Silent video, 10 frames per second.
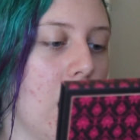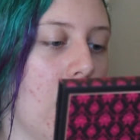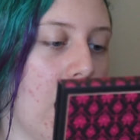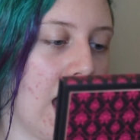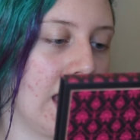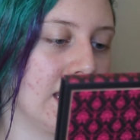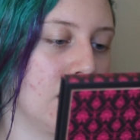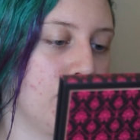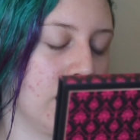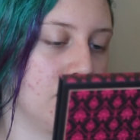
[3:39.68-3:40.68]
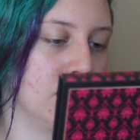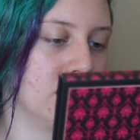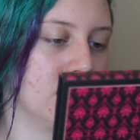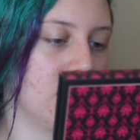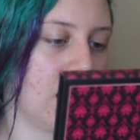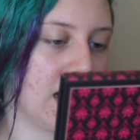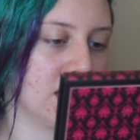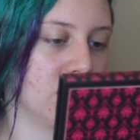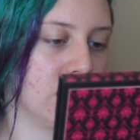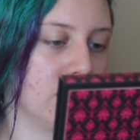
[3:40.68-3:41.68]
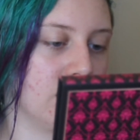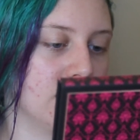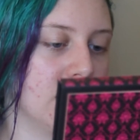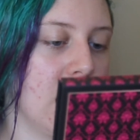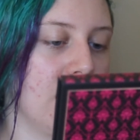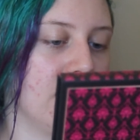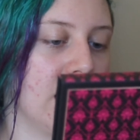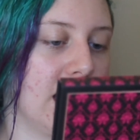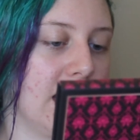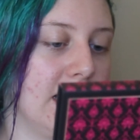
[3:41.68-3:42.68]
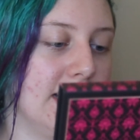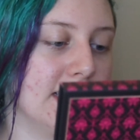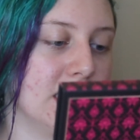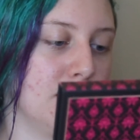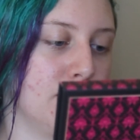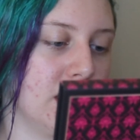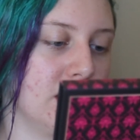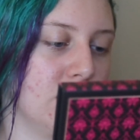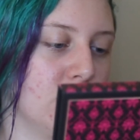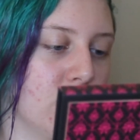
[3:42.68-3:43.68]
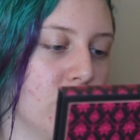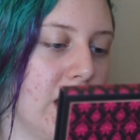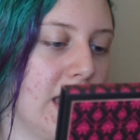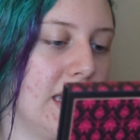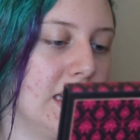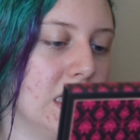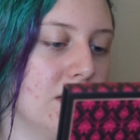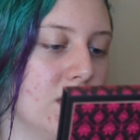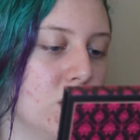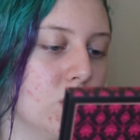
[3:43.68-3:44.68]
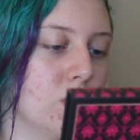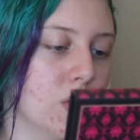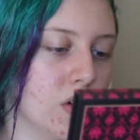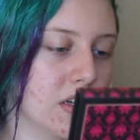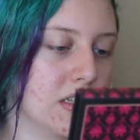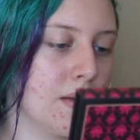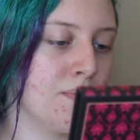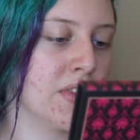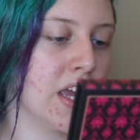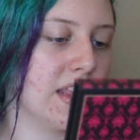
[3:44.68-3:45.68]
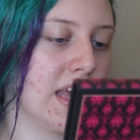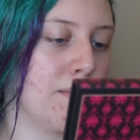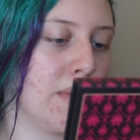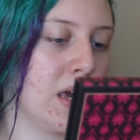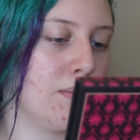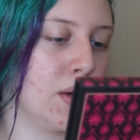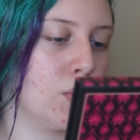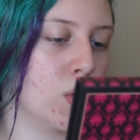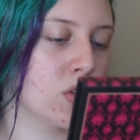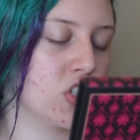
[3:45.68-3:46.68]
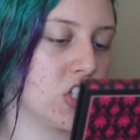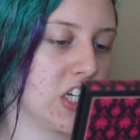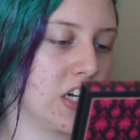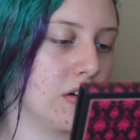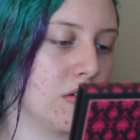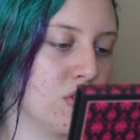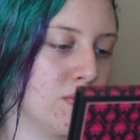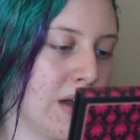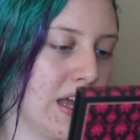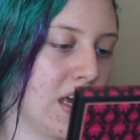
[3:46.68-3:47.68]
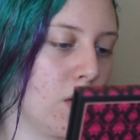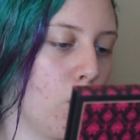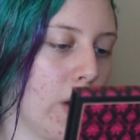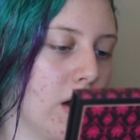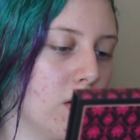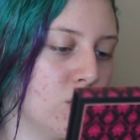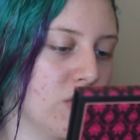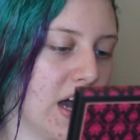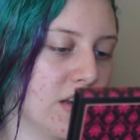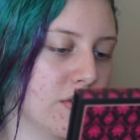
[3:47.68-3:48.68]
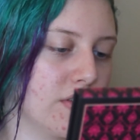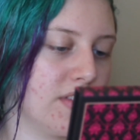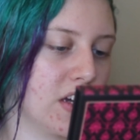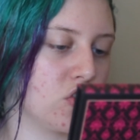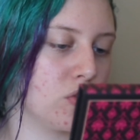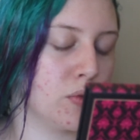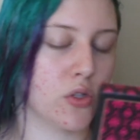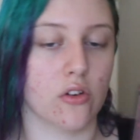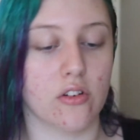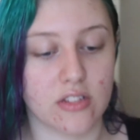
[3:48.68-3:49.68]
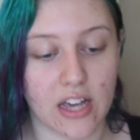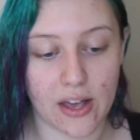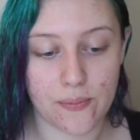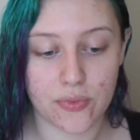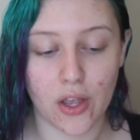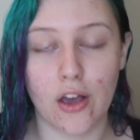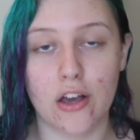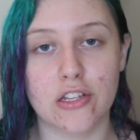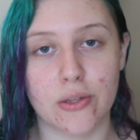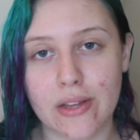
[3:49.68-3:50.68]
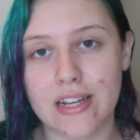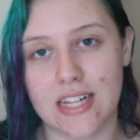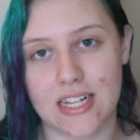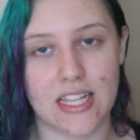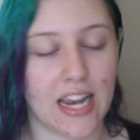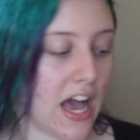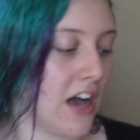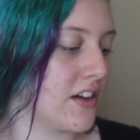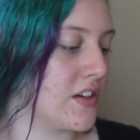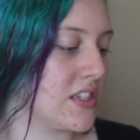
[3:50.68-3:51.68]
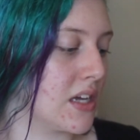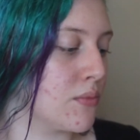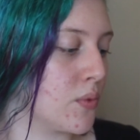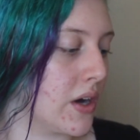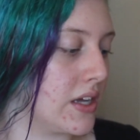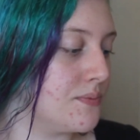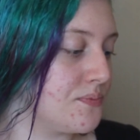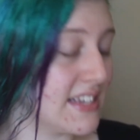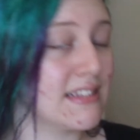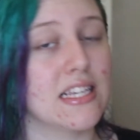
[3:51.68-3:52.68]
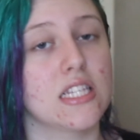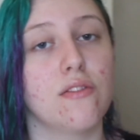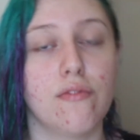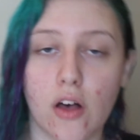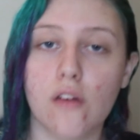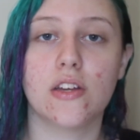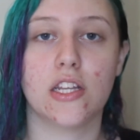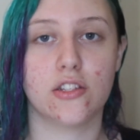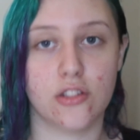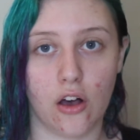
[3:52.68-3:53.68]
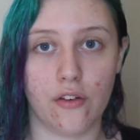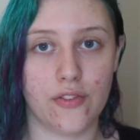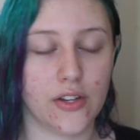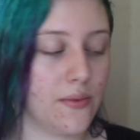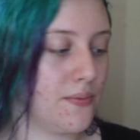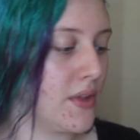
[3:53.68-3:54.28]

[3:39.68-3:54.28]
highly pigmented eyeshadows that are easily blended to create individual looks. They may be worn sheer or dramatic, wet or dry to reflect your mood or desire. So we're going to test that out, because number 1, it says velvety soft.